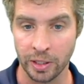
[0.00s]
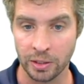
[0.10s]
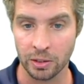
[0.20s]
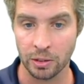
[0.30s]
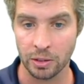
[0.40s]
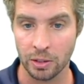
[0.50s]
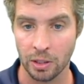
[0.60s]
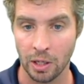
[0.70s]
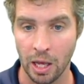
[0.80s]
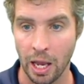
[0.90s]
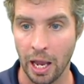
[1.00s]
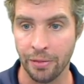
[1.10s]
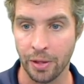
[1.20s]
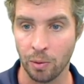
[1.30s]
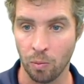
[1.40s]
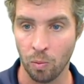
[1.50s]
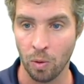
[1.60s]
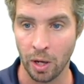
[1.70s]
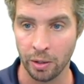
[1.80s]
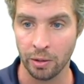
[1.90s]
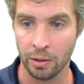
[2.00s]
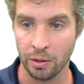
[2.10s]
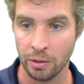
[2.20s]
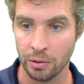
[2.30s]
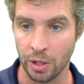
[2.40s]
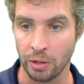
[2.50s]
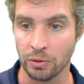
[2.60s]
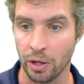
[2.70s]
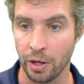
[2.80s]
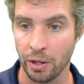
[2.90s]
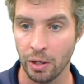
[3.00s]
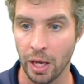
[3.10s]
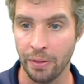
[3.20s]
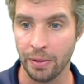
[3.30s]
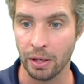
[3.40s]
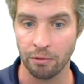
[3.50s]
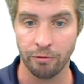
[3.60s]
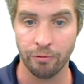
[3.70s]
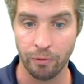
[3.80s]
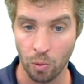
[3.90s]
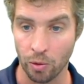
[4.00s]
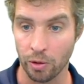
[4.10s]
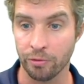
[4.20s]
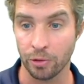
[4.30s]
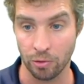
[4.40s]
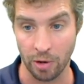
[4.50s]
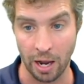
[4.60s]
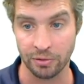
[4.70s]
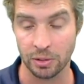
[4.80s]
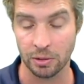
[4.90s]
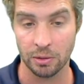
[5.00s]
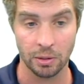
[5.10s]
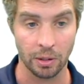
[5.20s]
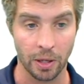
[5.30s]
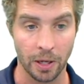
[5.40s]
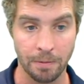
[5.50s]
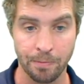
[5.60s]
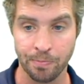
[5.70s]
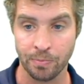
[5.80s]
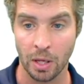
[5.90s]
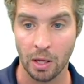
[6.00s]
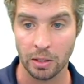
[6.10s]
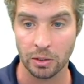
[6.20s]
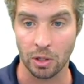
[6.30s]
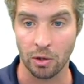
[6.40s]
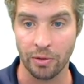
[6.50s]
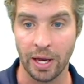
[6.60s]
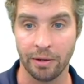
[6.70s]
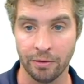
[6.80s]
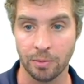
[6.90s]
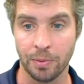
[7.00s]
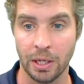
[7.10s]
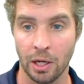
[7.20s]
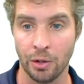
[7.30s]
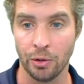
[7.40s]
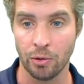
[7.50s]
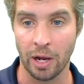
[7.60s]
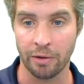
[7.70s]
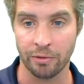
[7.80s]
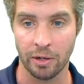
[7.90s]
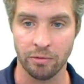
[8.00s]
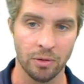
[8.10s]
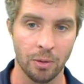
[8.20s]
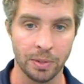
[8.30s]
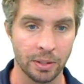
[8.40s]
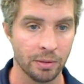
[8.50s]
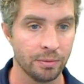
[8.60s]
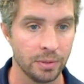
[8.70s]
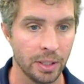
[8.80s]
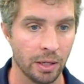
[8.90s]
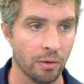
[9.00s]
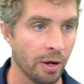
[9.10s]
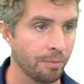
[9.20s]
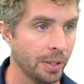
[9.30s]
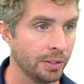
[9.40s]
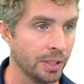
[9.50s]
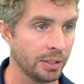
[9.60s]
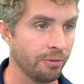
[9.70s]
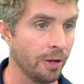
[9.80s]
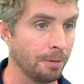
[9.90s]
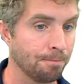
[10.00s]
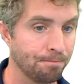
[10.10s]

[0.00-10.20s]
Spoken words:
insert, and then 1. No, sorry, and then 4 for graphs. Okay. So that gives me a new graph, and I've opened a second graph page. That's fine.